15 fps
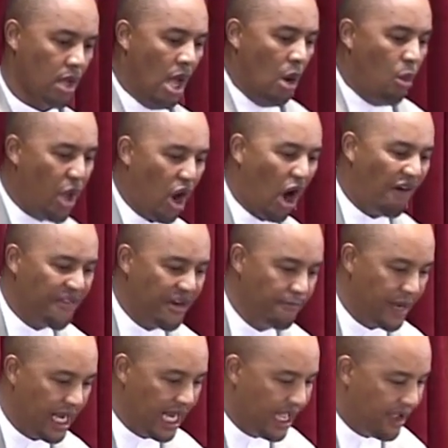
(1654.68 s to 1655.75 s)
We often
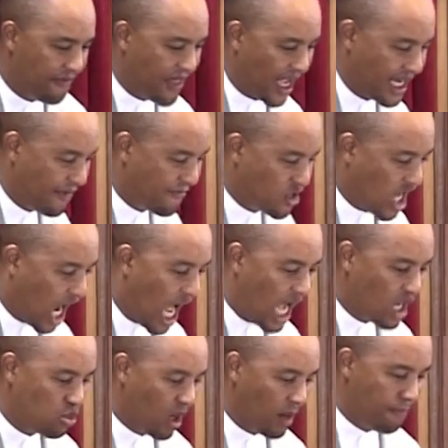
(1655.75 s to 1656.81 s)
believe that if
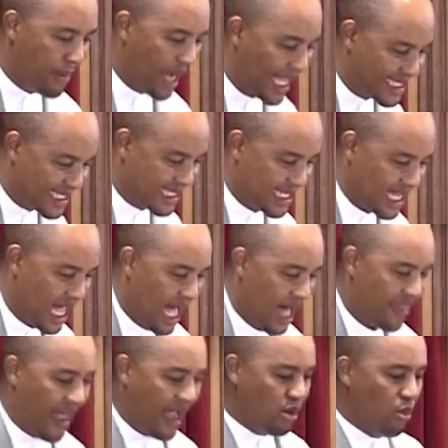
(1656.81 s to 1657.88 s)
God will bless,
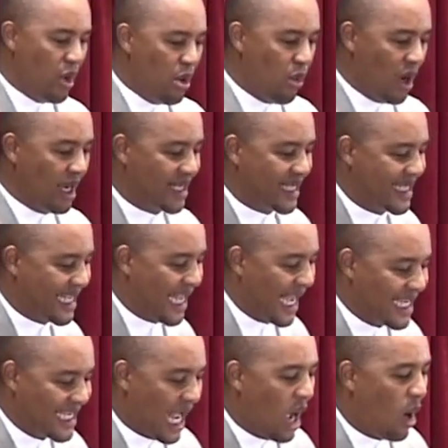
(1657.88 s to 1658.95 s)
then we will
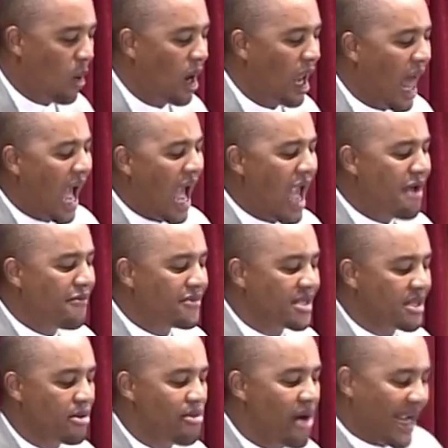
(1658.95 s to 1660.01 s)
get our
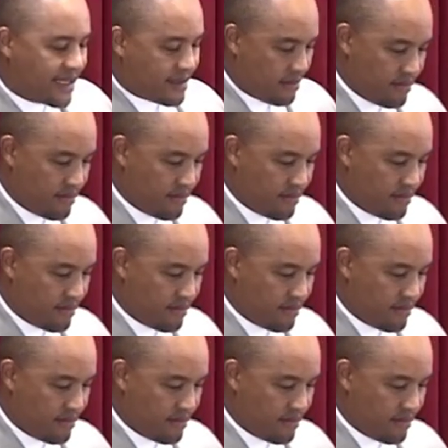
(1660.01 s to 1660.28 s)
lives right.